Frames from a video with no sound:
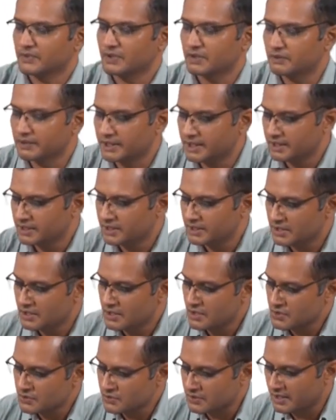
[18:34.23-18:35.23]
Okay.
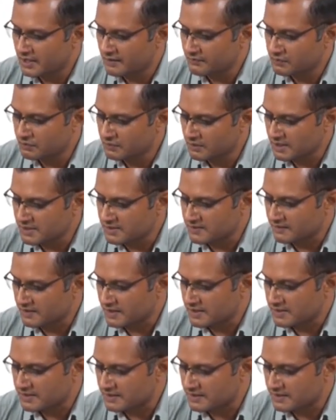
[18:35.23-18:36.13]
So, I have two constraints